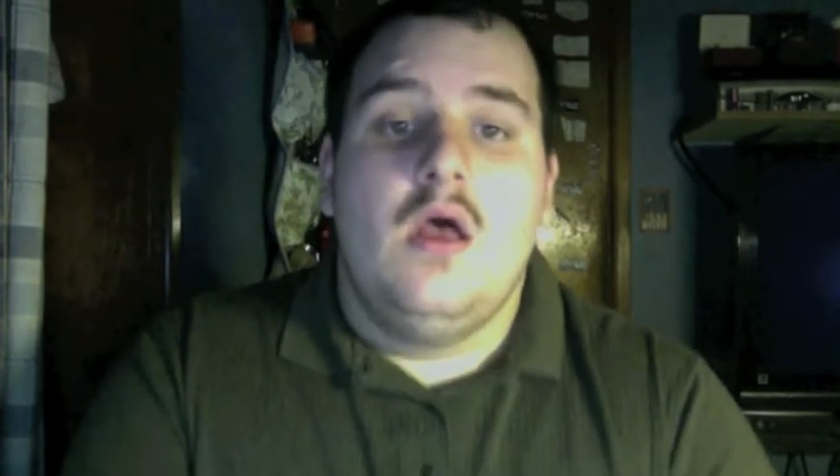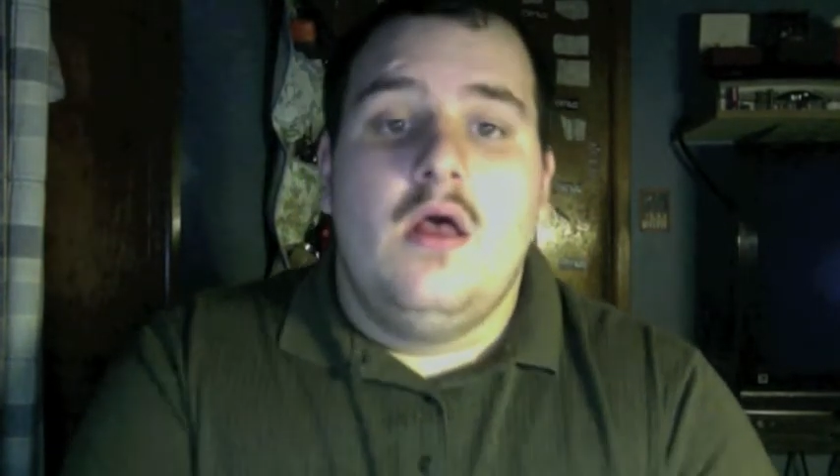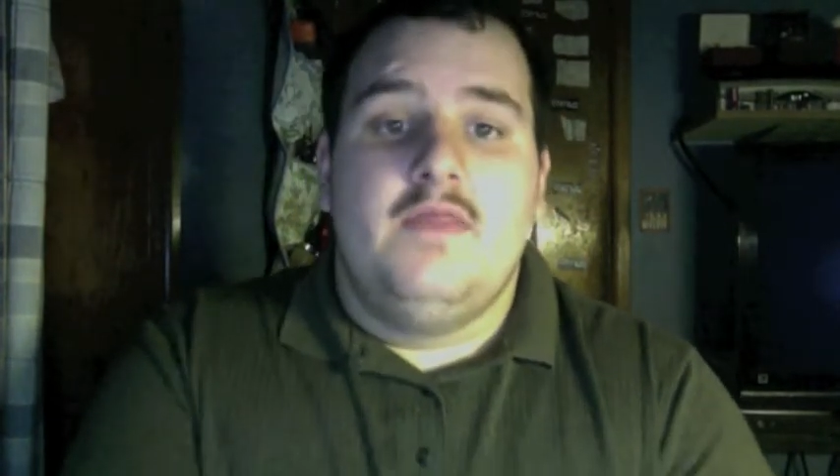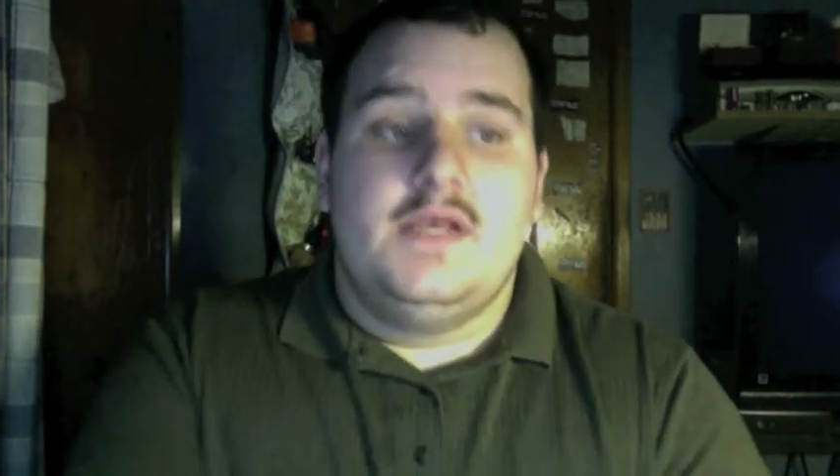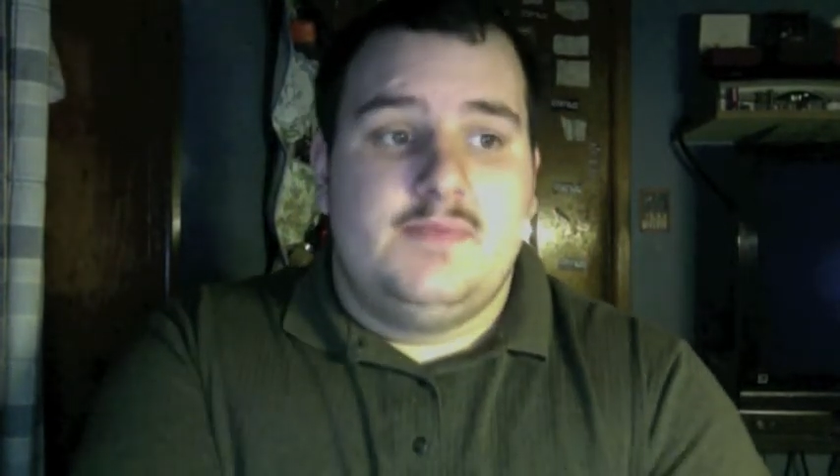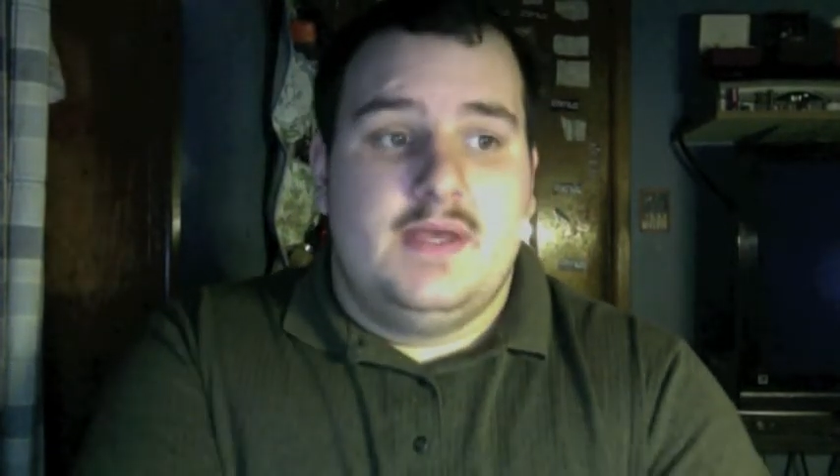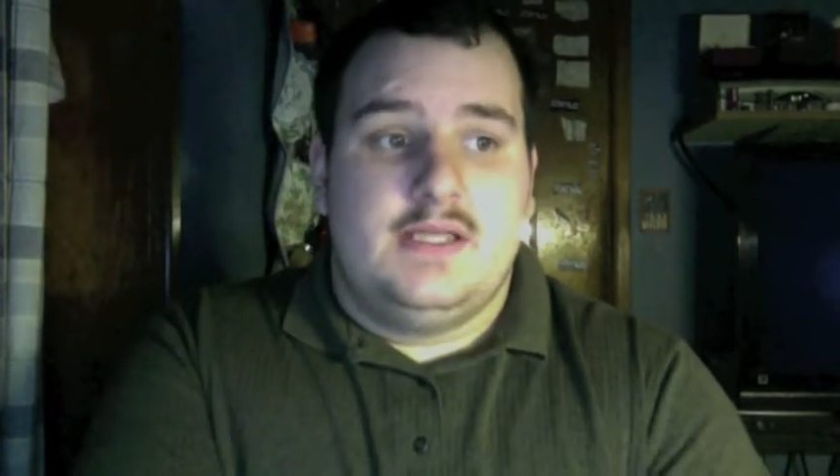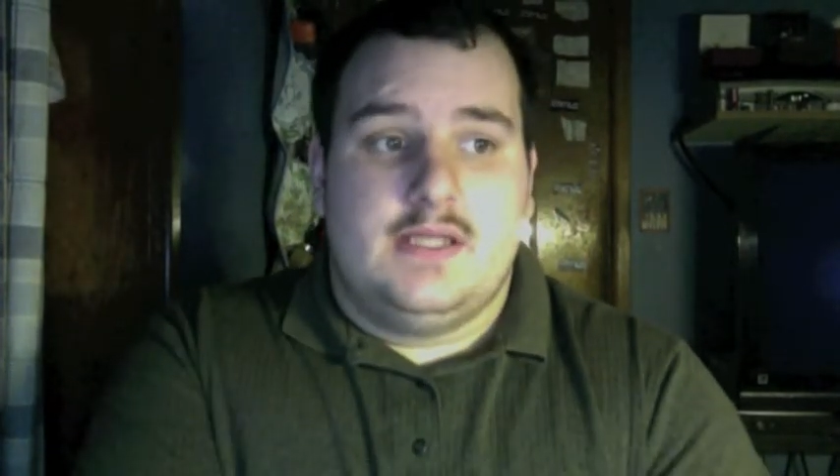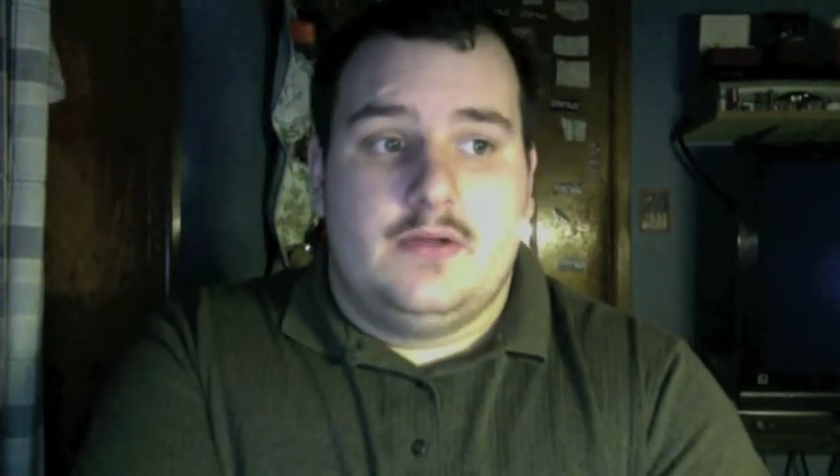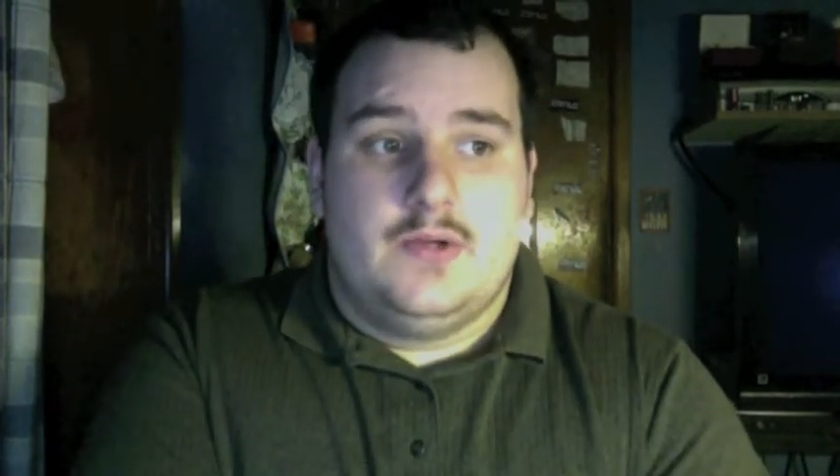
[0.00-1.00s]
This may
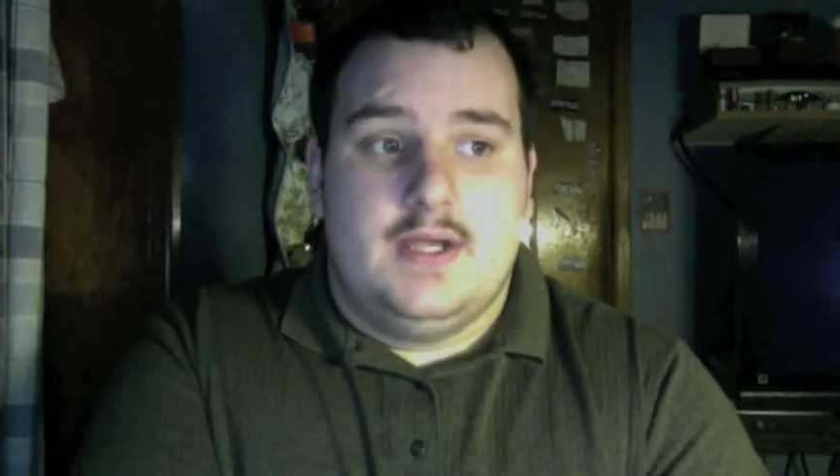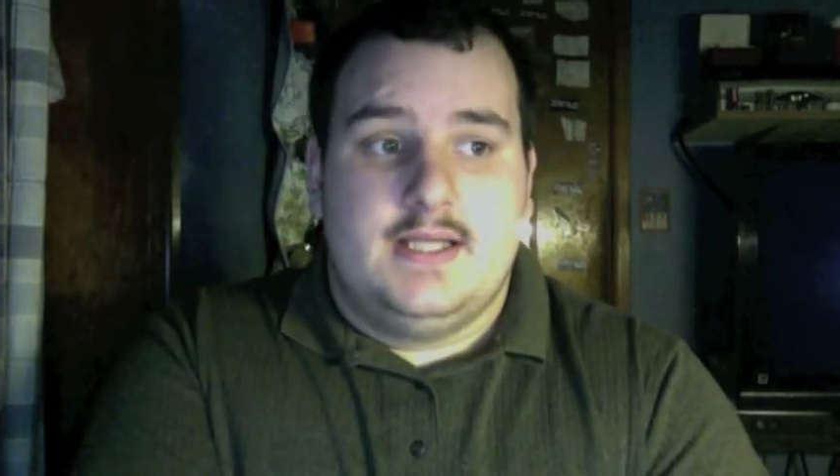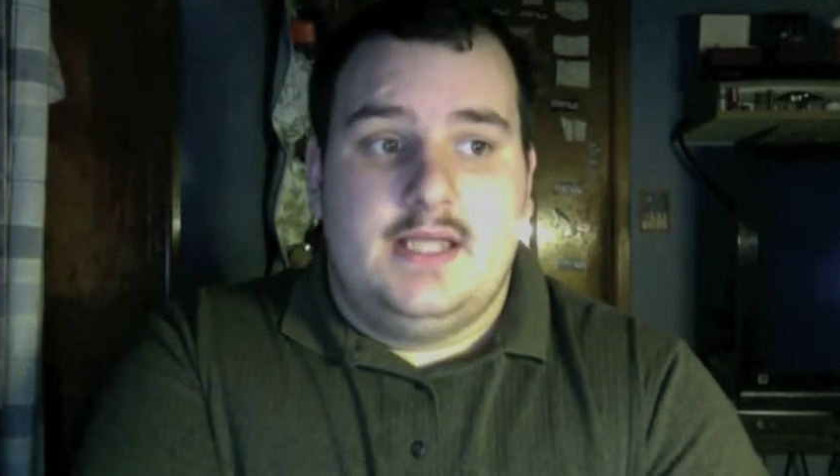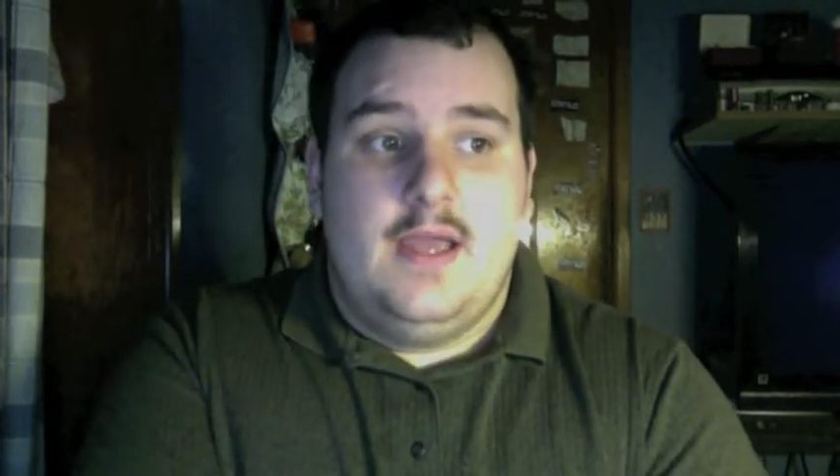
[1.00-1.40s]
sound crazy,